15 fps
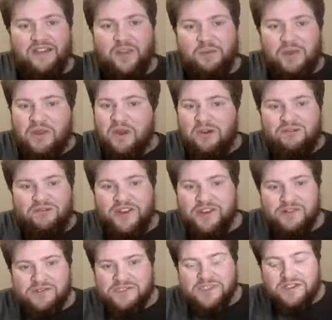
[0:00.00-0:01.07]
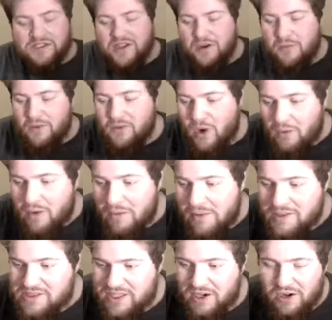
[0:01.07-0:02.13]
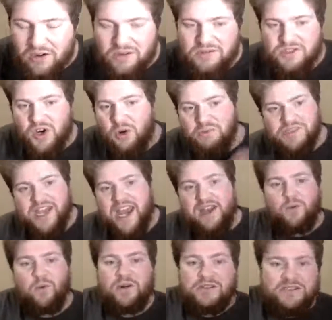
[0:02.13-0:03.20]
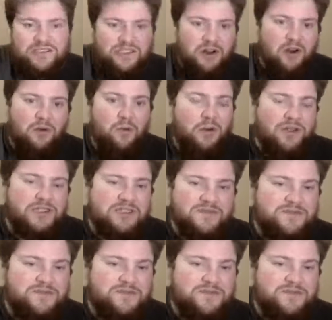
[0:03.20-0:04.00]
there'll be a lot of videos that'll crop up, and it's like, oh, top 10 worst artworks